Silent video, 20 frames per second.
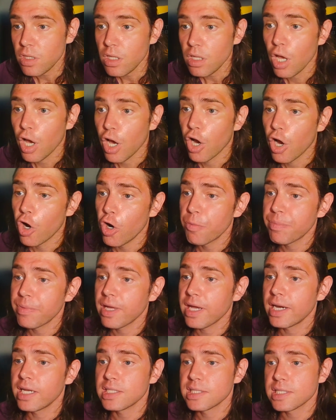I hope
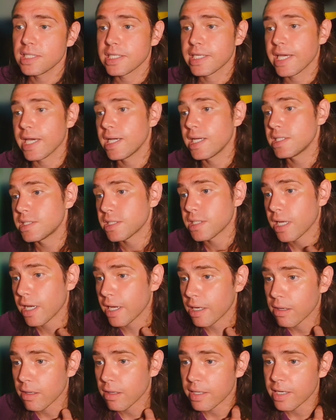that is the case.
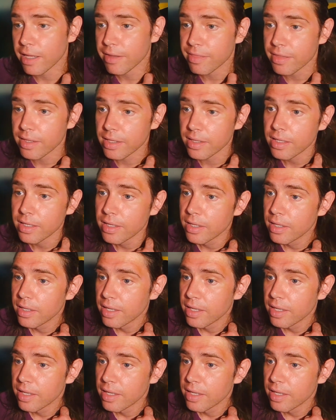I got nothing